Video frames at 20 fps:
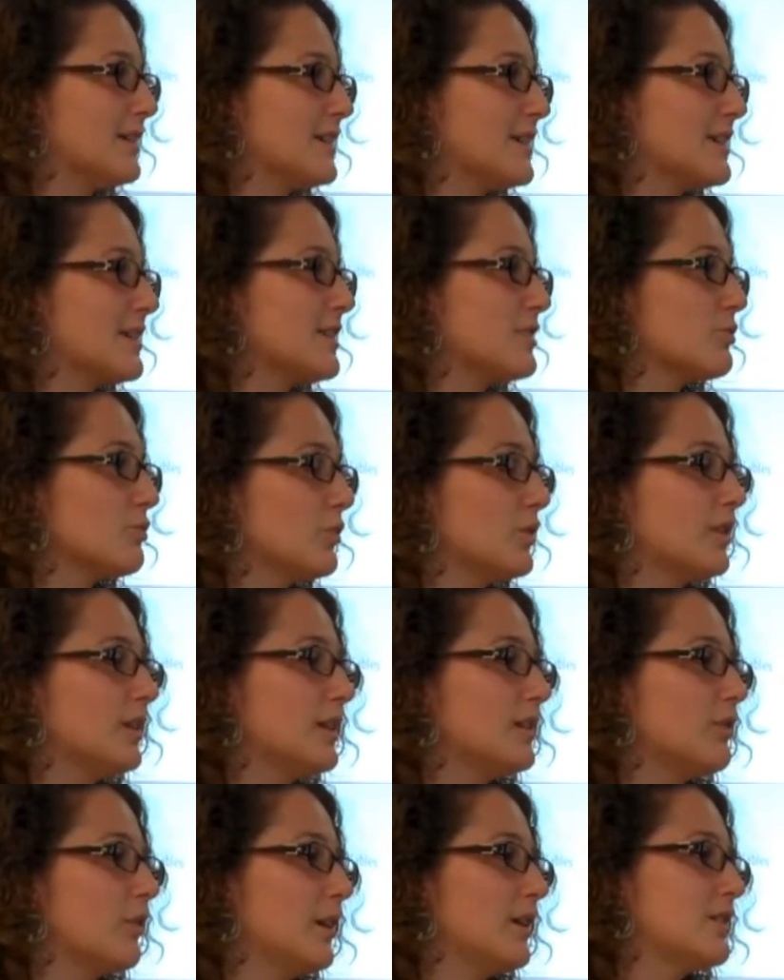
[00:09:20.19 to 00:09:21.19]
This is really
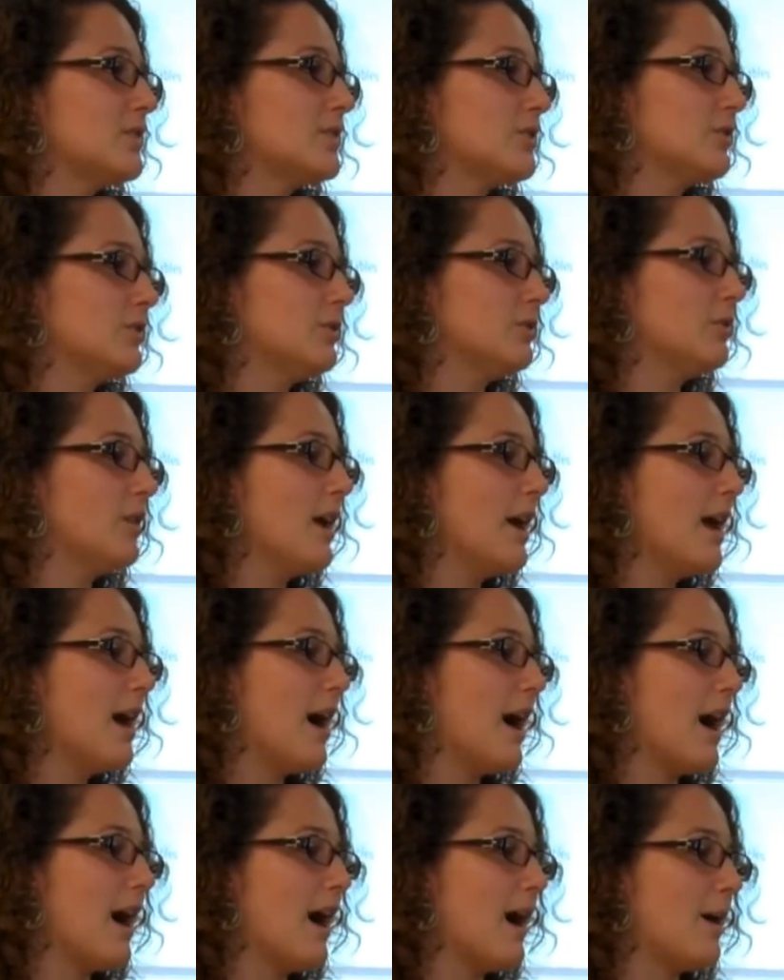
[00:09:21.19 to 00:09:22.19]
going to
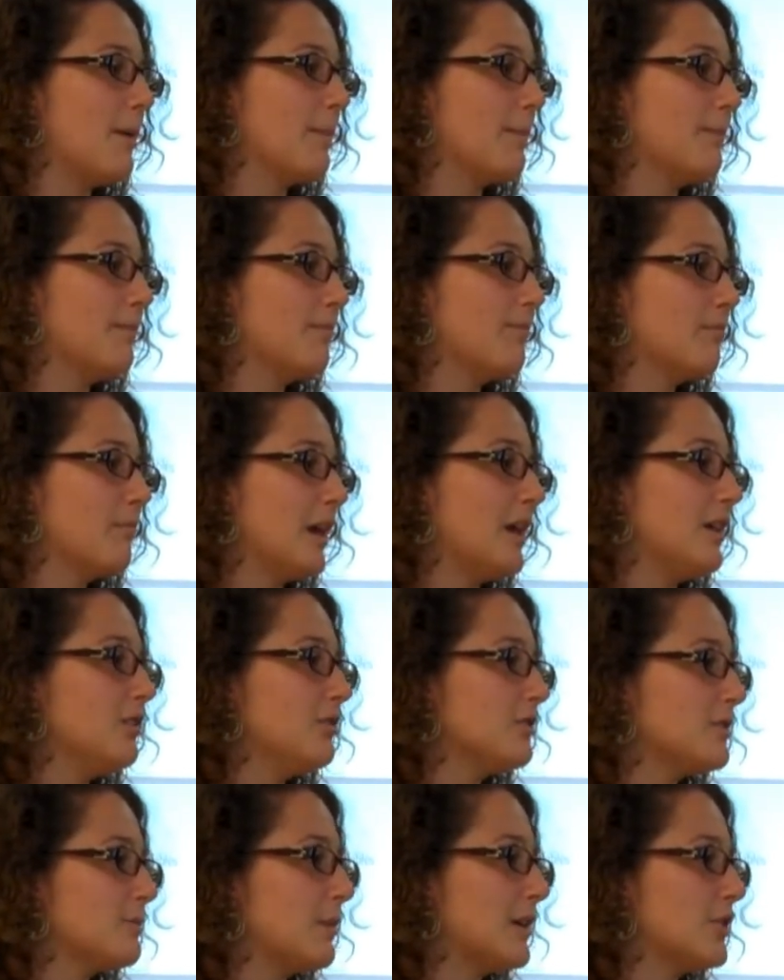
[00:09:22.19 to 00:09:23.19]
make you
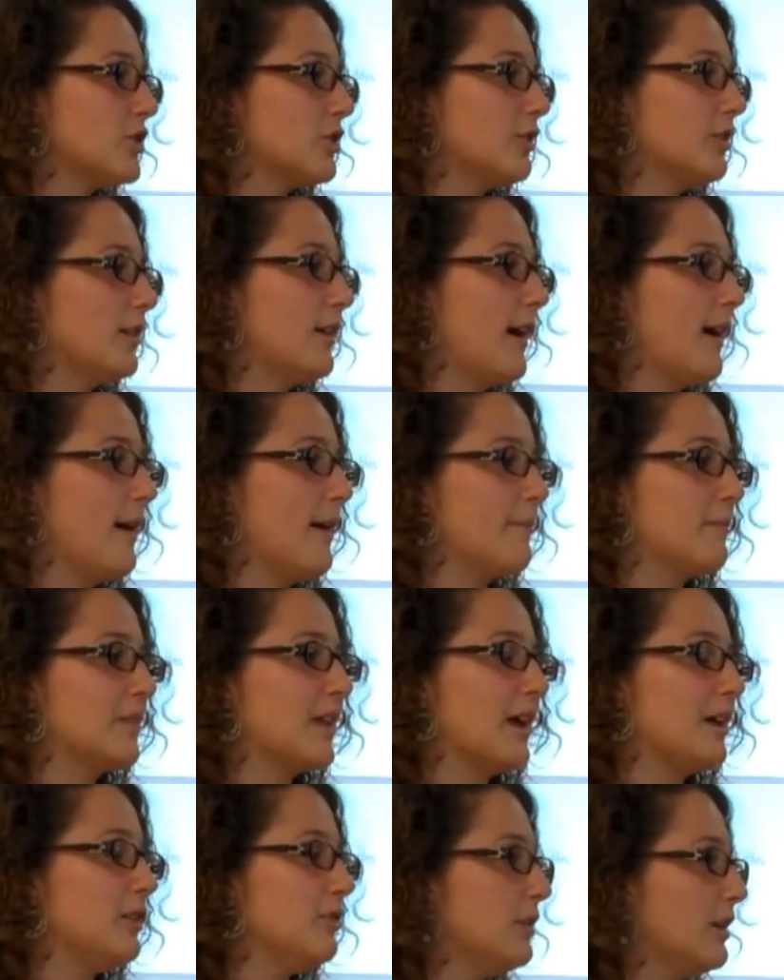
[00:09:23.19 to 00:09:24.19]
special,
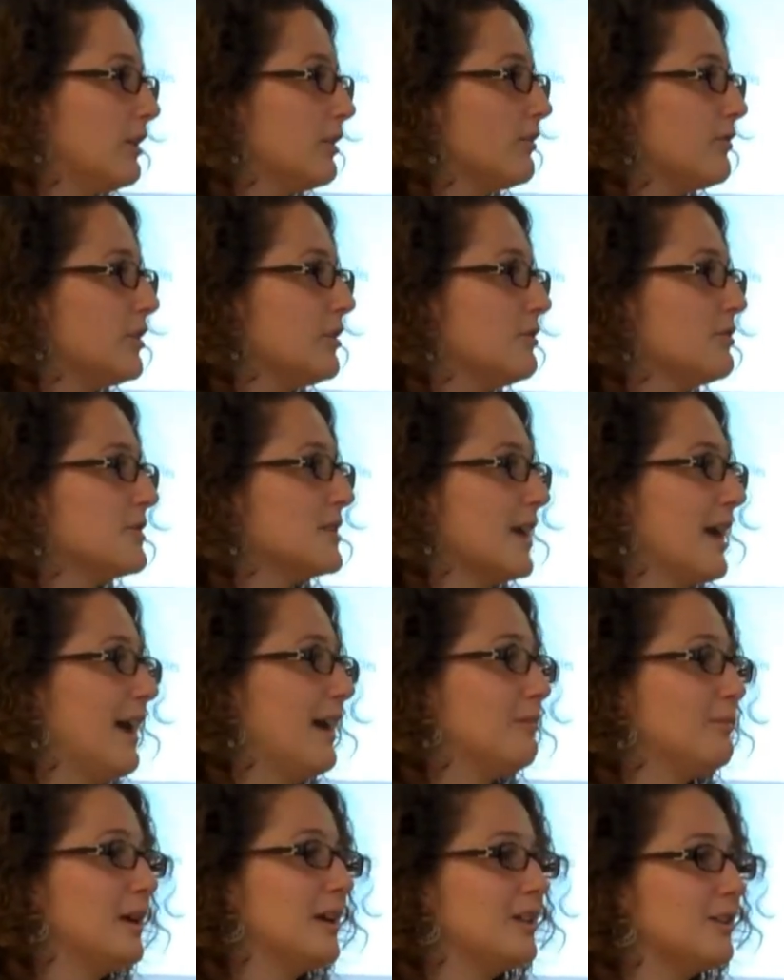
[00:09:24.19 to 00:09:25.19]
get you interviews,
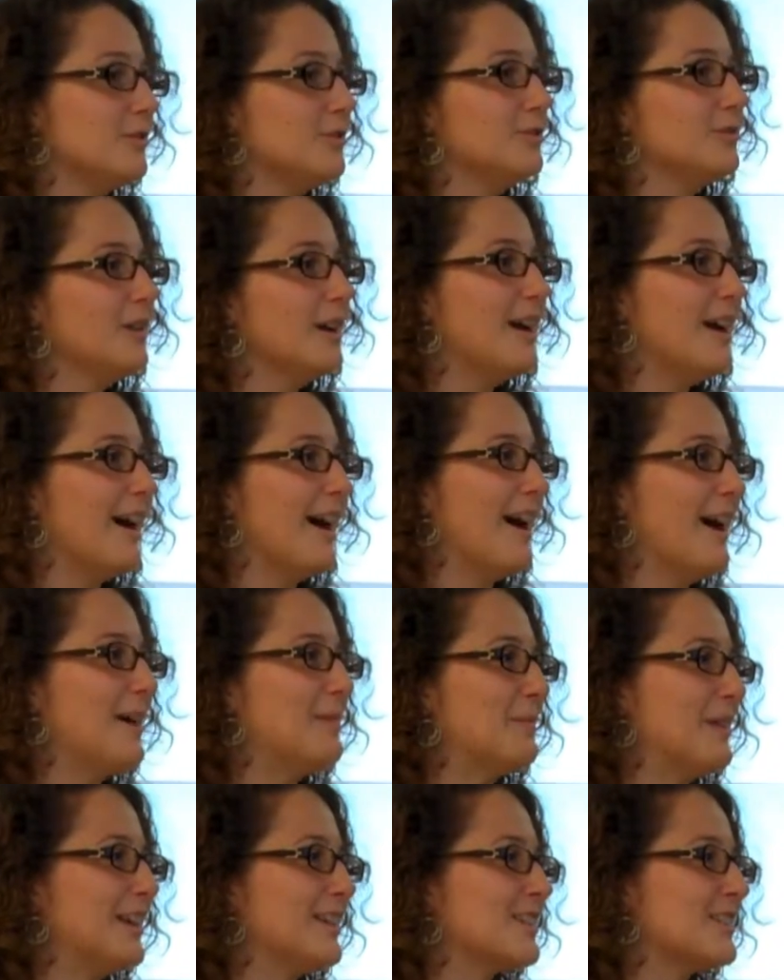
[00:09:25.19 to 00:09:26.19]
and make you
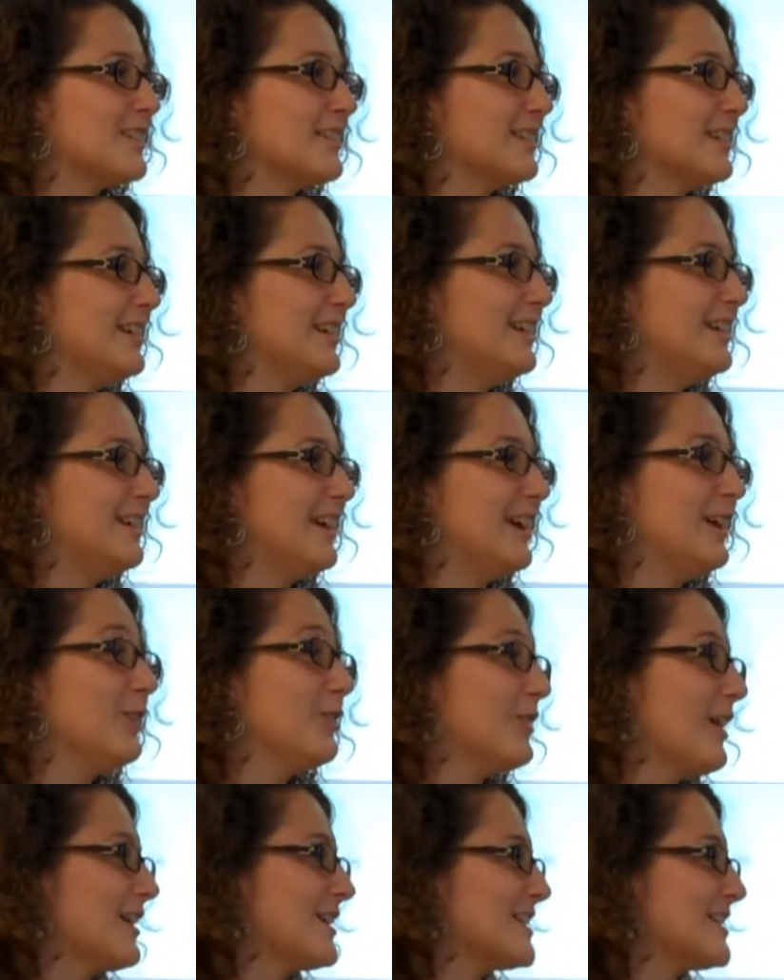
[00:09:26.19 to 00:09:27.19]
instantly
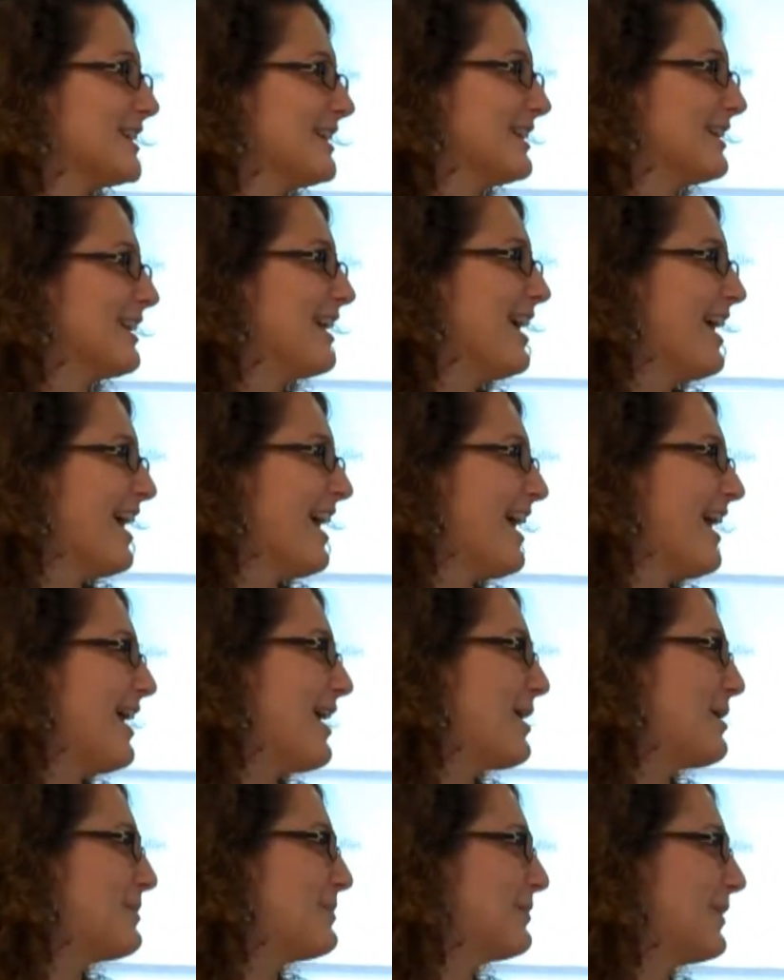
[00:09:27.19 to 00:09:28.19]
interesting
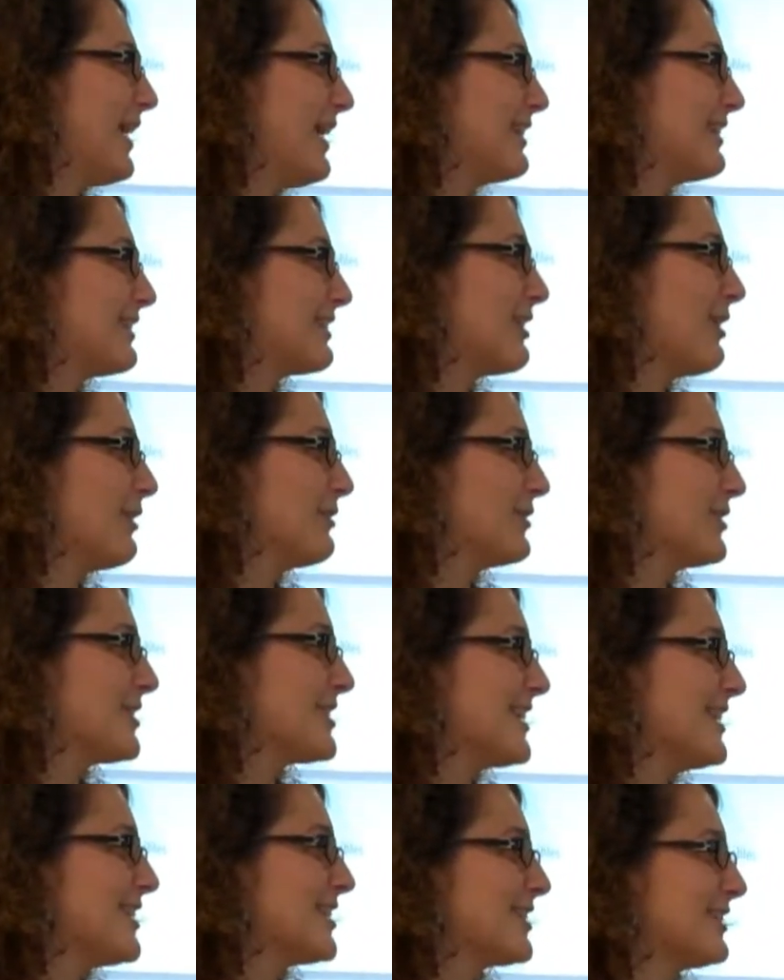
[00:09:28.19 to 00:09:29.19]
and
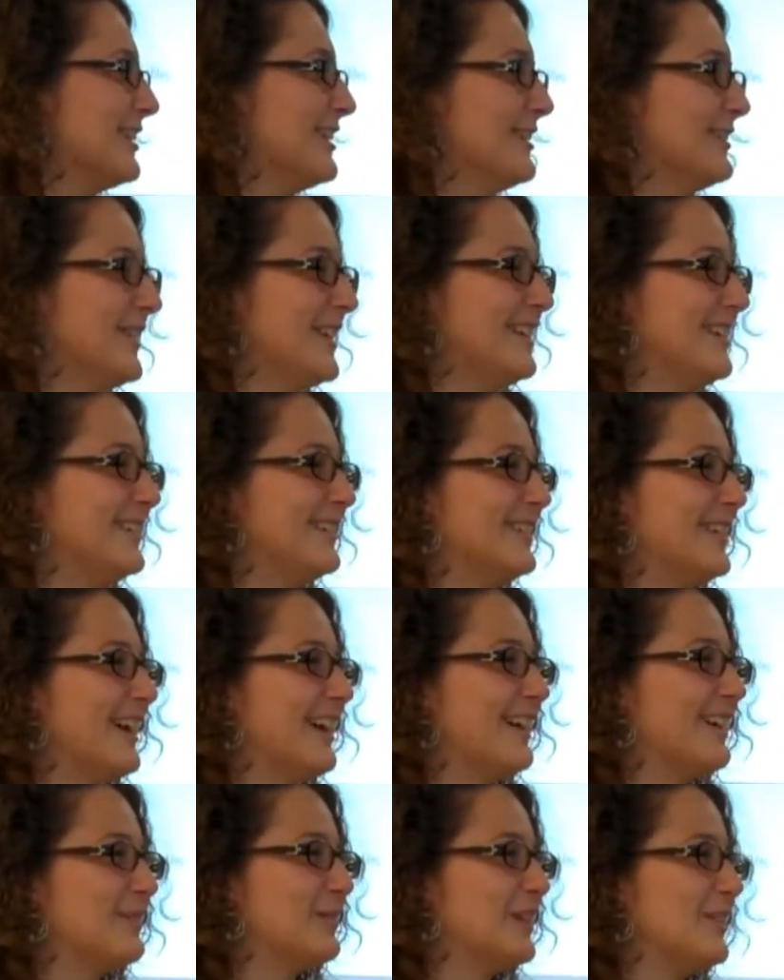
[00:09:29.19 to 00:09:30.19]
conversational when
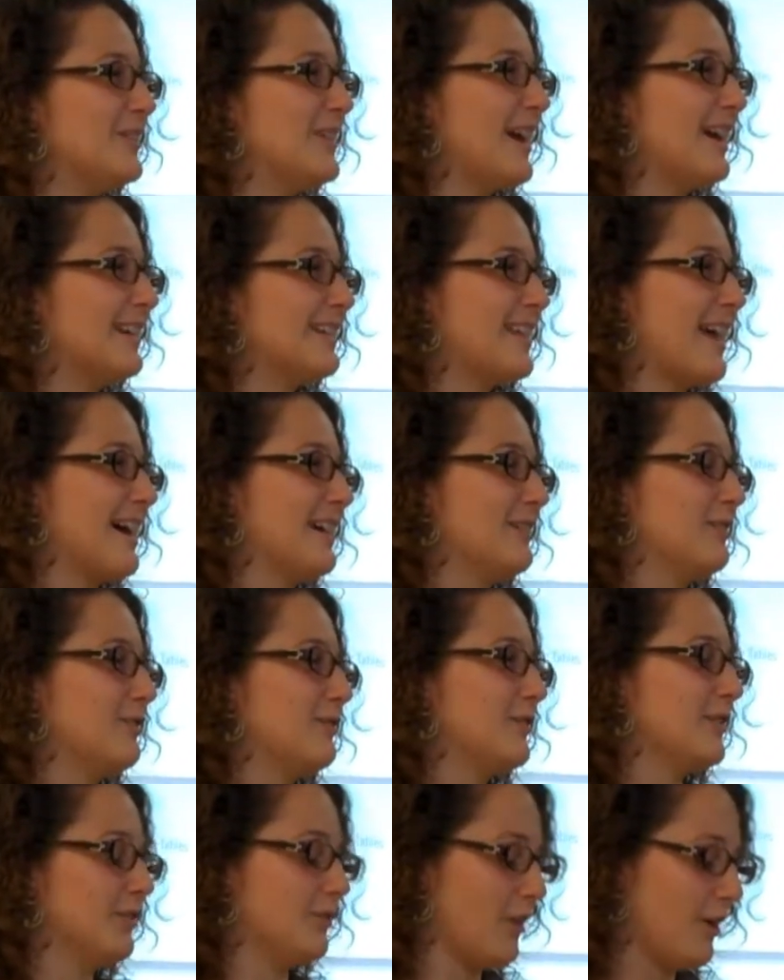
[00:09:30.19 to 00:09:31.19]
you get in that
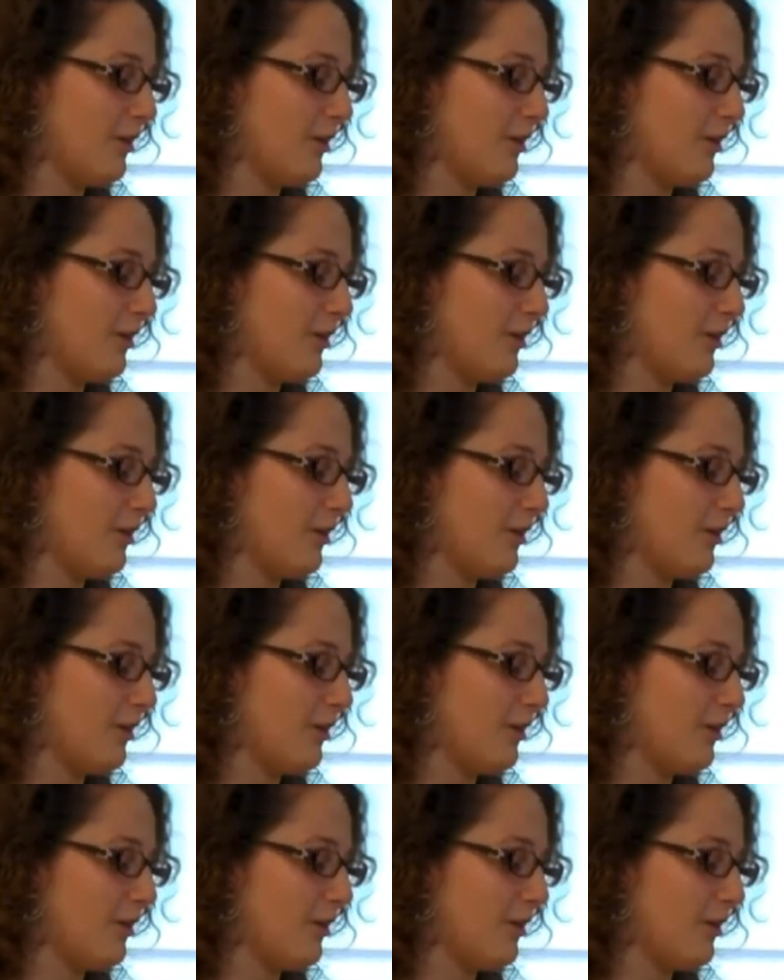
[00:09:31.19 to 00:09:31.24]
interview.